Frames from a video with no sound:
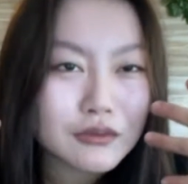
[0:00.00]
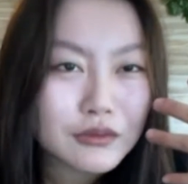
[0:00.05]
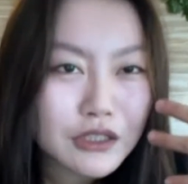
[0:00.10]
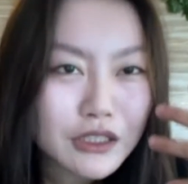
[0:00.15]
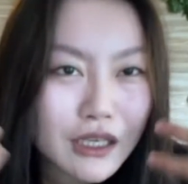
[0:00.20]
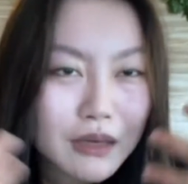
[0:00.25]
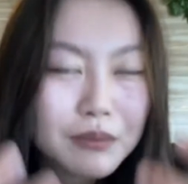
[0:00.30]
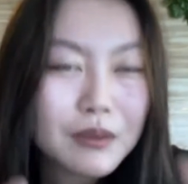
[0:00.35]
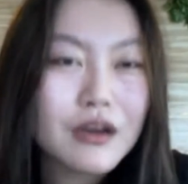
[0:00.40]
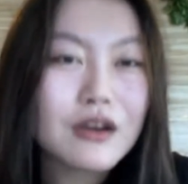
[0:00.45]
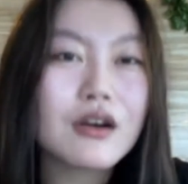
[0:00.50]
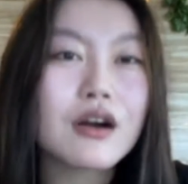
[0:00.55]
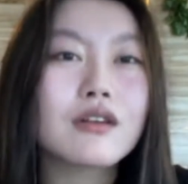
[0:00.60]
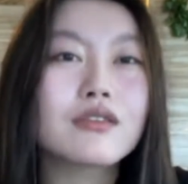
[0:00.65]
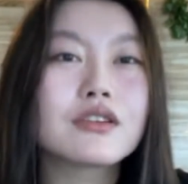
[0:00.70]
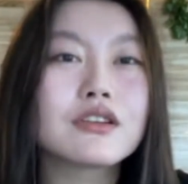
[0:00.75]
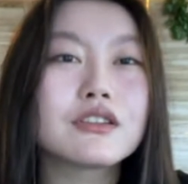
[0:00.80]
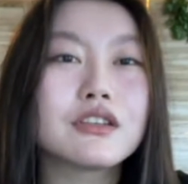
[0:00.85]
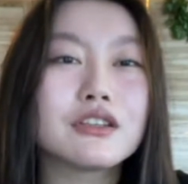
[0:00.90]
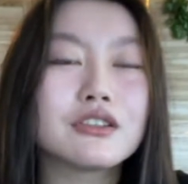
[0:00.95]
that
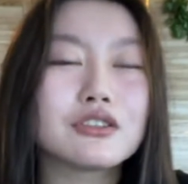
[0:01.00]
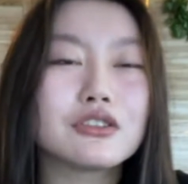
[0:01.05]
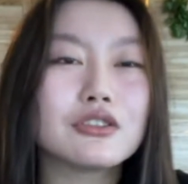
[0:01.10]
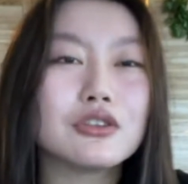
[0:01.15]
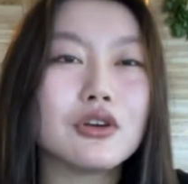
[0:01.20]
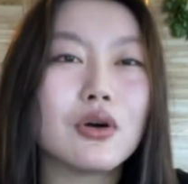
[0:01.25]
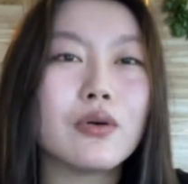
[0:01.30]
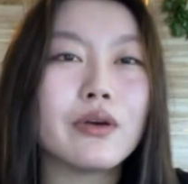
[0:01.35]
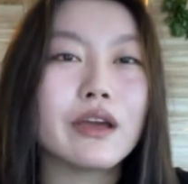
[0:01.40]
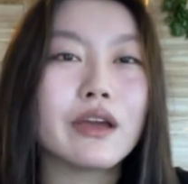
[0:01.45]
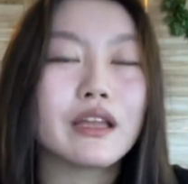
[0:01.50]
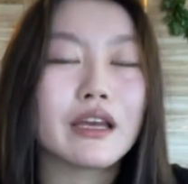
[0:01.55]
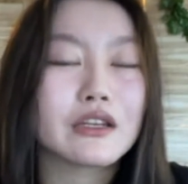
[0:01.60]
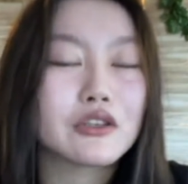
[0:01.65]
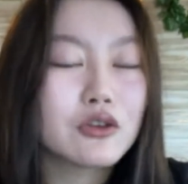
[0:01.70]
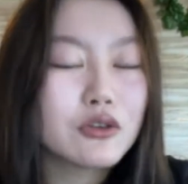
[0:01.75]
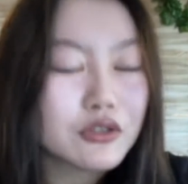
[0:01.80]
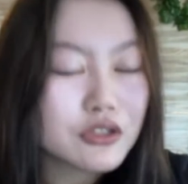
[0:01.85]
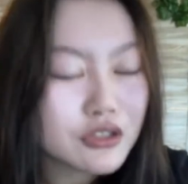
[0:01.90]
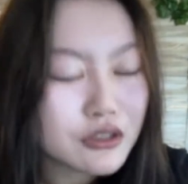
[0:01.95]
conversation going. Like,
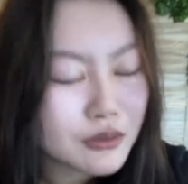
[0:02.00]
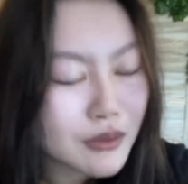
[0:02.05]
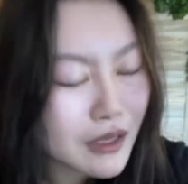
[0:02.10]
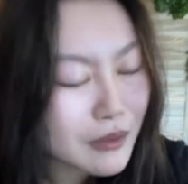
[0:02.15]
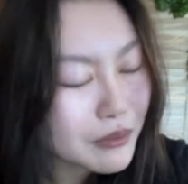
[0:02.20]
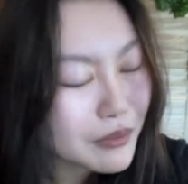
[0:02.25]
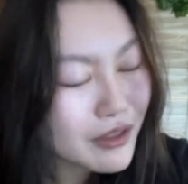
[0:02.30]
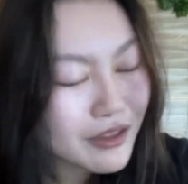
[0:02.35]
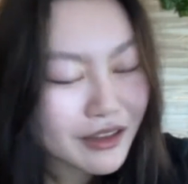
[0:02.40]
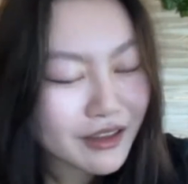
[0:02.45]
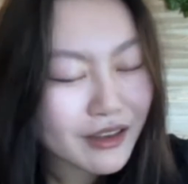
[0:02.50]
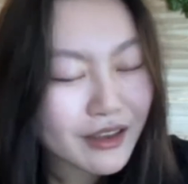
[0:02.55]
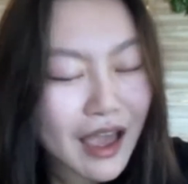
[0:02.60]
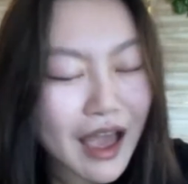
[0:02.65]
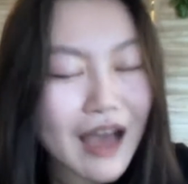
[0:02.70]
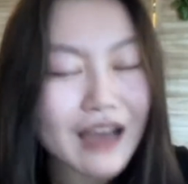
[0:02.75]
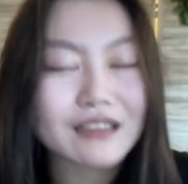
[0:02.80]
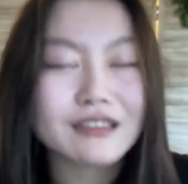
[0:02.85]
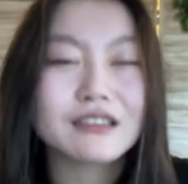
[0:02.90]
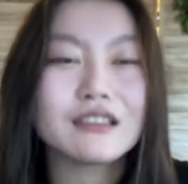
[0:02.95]
don't just like be like
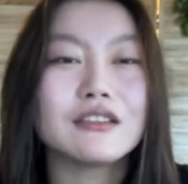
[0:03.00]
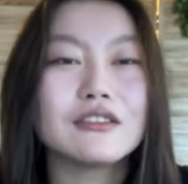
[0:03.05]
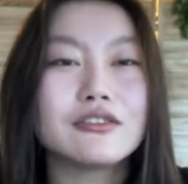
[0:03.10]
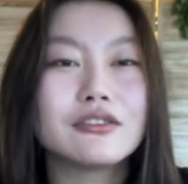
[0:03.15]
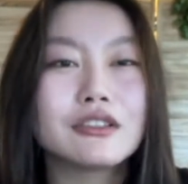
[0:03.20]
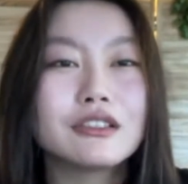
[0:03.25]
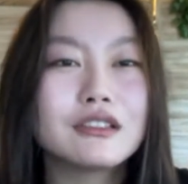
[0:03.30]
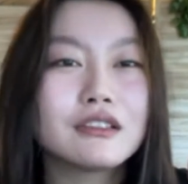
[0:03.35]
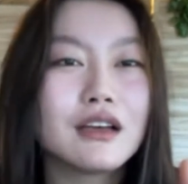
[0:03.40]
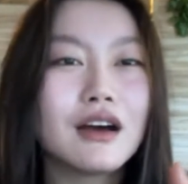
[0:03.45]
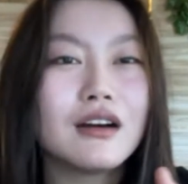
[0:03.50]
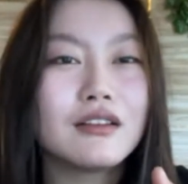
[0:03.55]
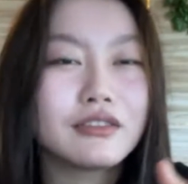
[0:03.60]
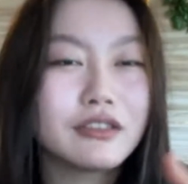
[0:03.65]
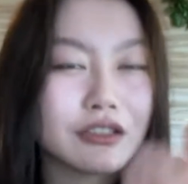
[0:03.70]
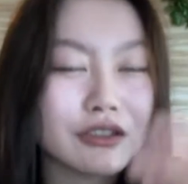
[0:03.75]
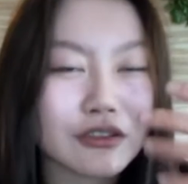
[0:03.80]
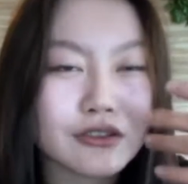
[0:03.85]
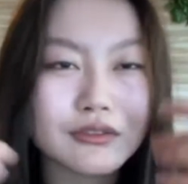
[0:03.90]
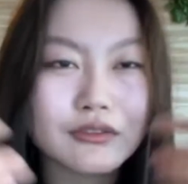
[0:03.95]
asking for stuff, you
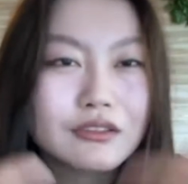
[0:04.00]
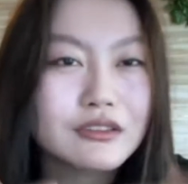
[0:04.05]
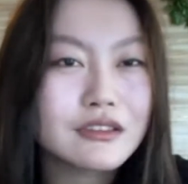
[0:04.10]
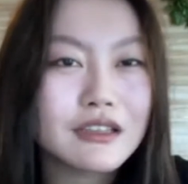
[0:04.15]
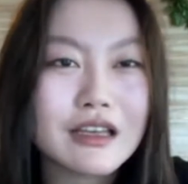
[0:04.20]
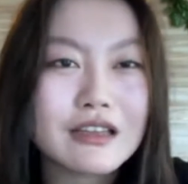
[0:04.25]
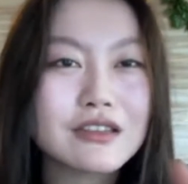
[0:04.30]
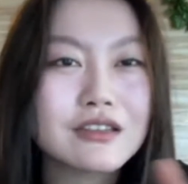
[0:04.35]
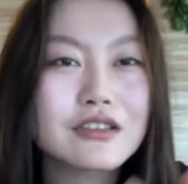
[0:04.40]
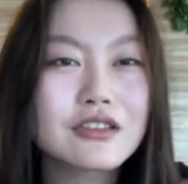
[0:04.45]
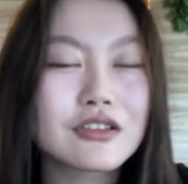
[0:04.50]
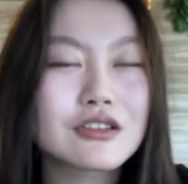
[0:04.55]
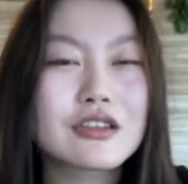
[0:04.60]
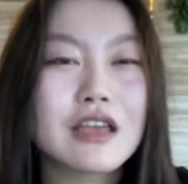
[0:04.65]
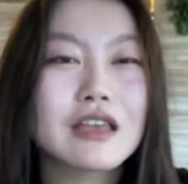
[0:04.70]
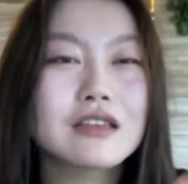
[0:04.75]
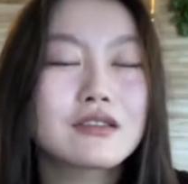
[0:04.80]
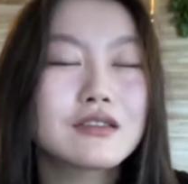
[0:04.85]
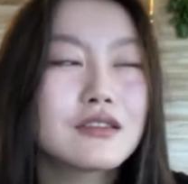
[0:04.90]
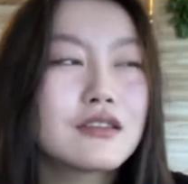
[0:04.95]
know.
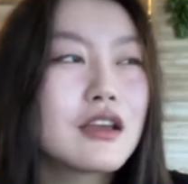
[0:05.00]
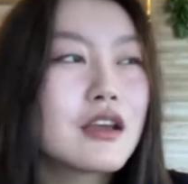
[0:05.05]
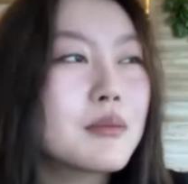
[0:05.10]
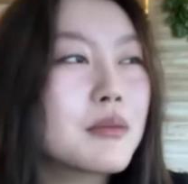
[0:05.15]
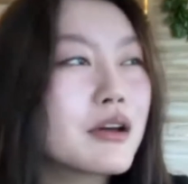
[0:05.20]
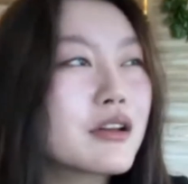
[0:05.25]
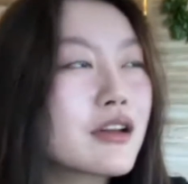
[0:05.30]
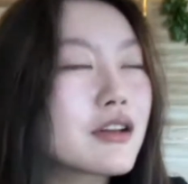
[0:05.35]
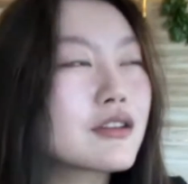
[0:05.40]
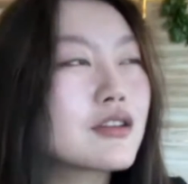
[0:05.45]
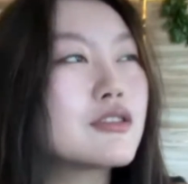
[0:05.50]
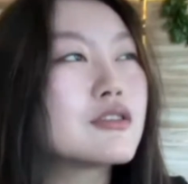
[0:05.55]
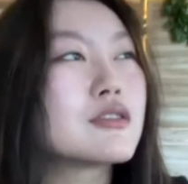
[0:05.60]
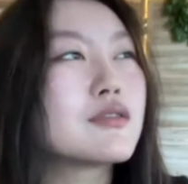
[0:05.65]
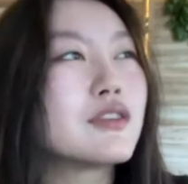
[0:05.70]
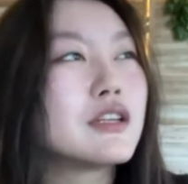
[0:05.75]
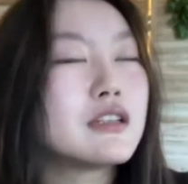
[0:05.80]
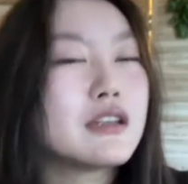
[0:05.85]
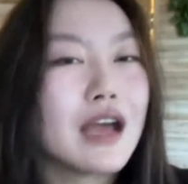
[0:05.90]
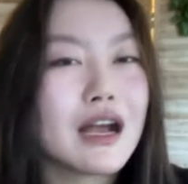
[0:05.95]
Think about it in terms of
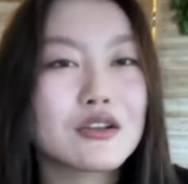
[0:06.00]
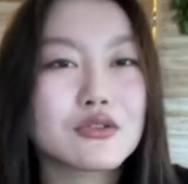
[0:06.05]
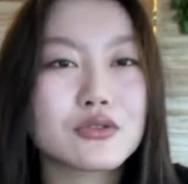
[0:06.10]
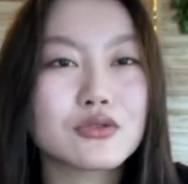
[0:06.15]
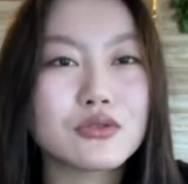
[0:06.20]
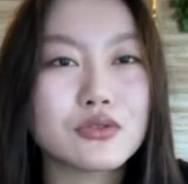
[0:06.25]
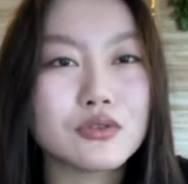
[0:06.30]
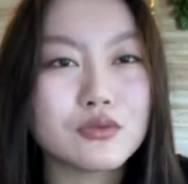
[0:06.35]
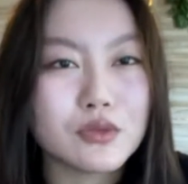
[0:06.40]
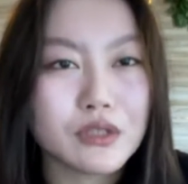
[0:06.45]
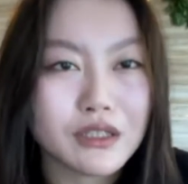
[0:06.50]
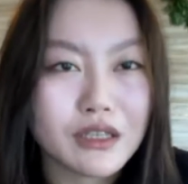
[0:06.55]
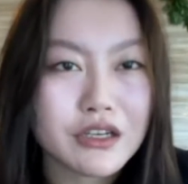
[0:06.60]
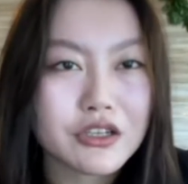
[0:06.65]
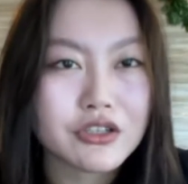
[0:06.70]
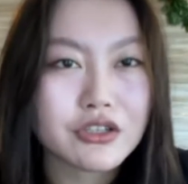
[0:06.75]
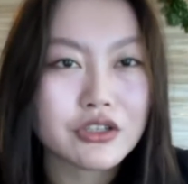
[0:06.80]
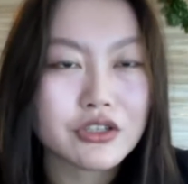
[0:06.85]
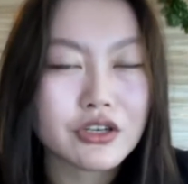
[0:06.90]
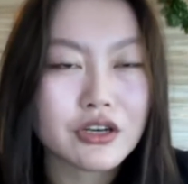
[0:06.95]
a natural
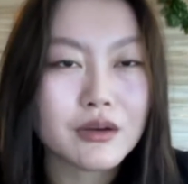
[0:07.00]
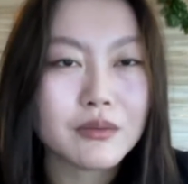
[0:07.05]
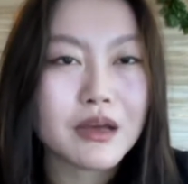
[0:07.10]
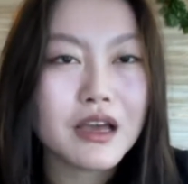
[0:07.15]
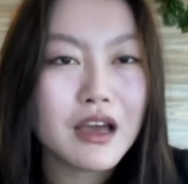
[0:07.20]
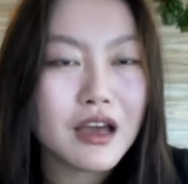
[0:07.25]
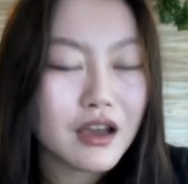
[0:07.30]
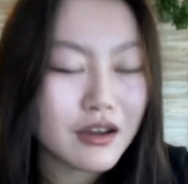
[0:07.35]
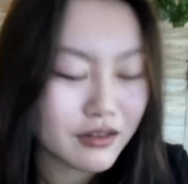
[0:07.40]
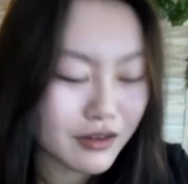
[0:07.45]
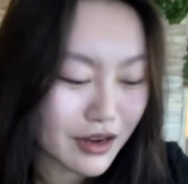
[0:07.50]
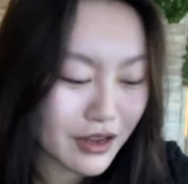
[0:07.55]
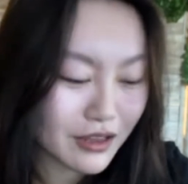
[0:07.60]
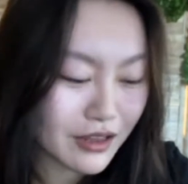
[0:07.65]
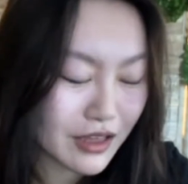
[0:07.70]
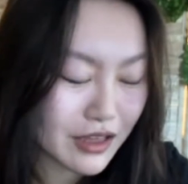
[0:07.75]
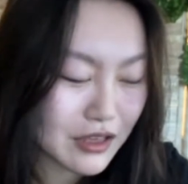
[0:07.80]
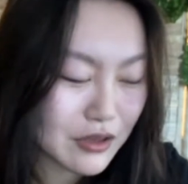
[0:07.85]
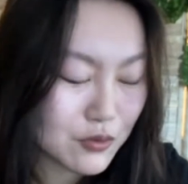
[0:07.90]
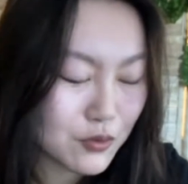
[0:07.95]
relationship, right?
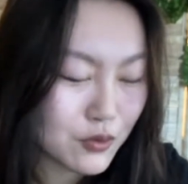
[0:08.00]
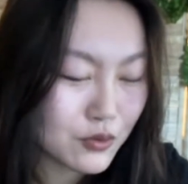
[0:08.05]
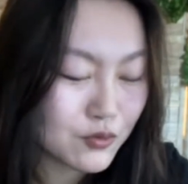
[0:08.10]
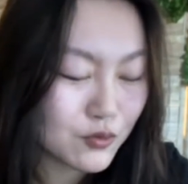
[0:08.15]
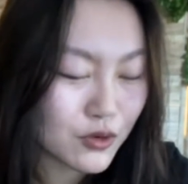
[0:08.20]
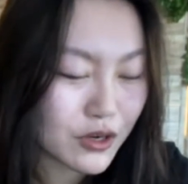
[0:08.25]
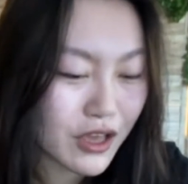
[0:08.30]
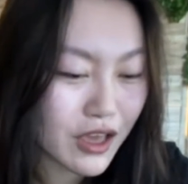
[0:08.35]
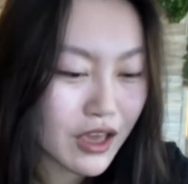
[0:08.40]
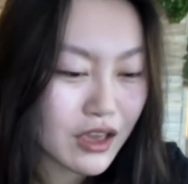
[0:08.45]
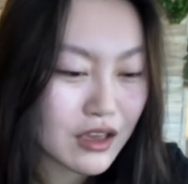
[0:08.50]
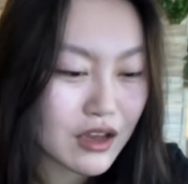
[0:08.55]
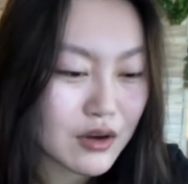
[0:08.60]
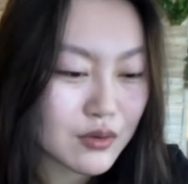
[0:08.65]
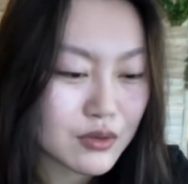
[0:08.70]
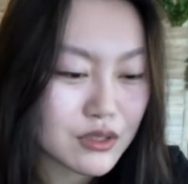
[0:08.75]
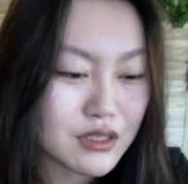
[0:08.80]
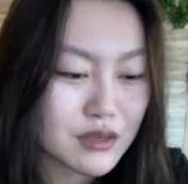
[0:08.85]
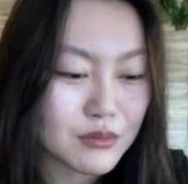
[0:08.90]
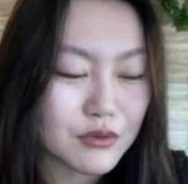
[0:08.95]
Like, you wouldn't want to hang out
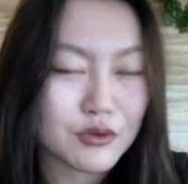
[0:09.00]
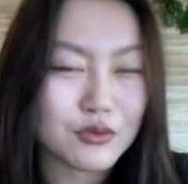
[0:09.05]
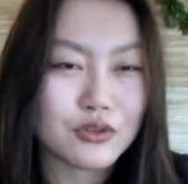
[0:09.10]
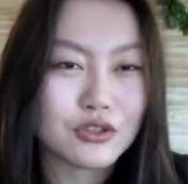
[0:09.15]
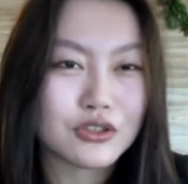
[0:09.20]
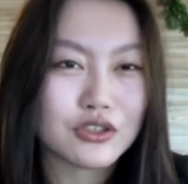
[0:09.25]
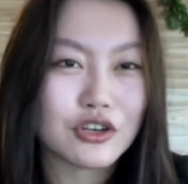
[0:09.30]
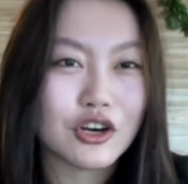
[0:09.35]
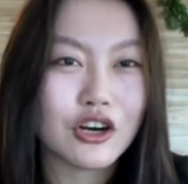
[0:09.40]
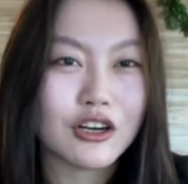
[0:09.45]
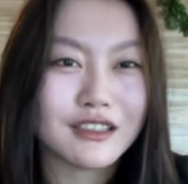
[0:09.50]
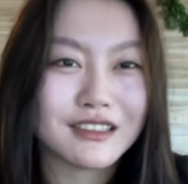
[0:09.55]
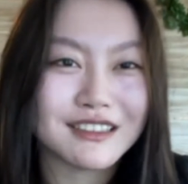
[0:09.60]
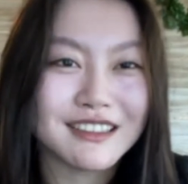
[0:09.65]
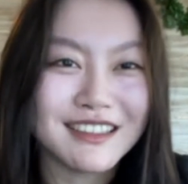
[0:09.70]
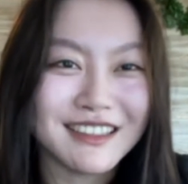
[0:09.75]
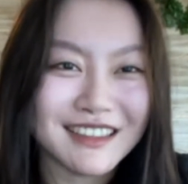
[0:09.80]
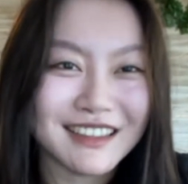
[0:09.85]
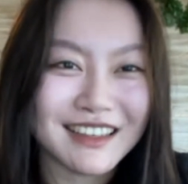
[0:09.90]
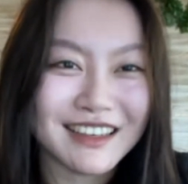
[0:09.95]
with someone who's just
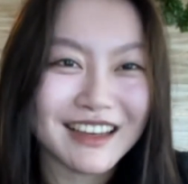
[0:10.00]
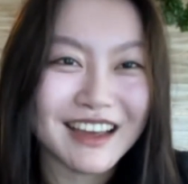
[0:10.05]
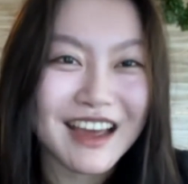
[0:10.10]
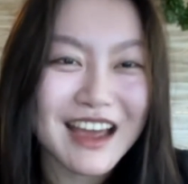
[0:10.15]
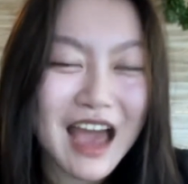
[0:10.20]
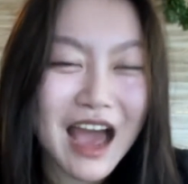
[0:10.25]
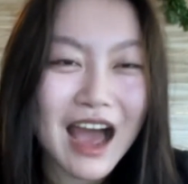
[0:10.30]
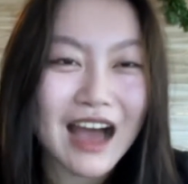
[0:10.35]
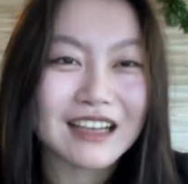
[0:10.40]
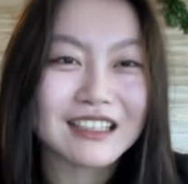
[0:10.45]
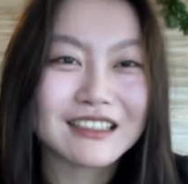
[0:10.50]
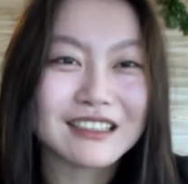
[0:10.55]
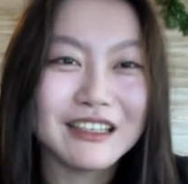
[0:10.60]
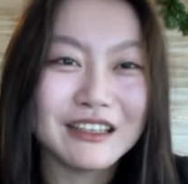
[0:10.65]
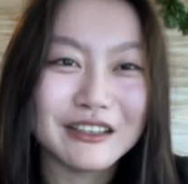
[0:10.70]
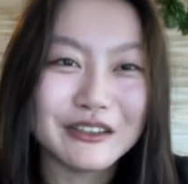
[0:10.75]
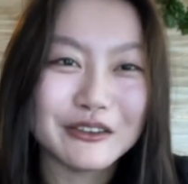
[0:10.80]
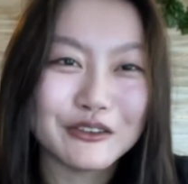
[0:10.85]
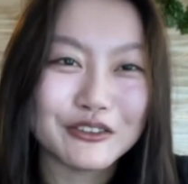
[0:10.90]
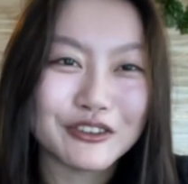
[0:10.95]
constantly asking
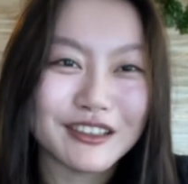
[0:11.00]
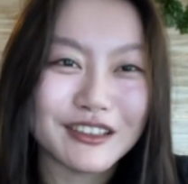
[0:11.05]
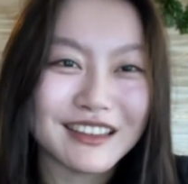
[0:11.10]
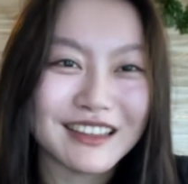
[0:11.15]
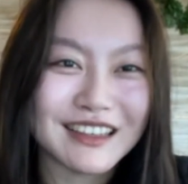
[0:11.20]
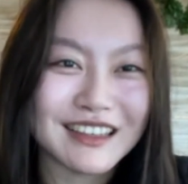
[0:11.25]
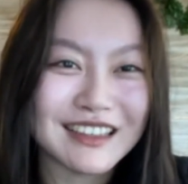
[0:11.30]
you for things,